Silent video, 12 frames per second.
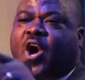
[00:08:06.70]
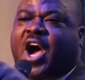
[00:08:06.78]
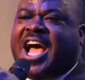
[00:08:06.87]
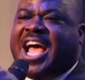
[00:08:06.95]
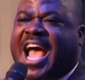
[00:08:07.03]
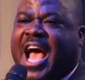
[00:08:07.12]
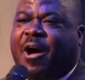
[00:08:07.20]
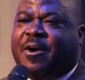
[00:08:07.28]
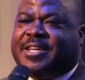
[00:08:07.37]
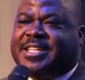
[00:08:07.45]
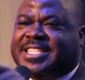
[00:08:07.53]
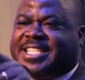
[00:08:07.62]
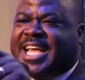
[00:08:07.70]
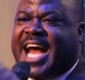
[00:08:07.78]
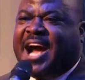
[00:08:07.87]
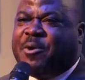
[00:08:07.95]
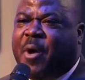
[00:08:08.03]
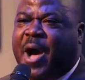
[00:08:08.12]
will not help you if your
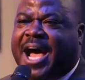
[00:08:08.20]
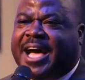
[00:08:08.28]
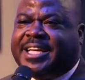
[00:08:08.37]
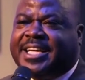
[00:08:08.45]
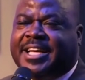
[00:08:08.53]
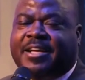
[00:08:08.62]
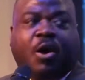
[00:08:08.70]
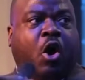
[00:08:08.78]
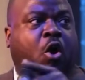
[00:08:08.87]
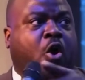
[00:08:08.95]
brain is not working well.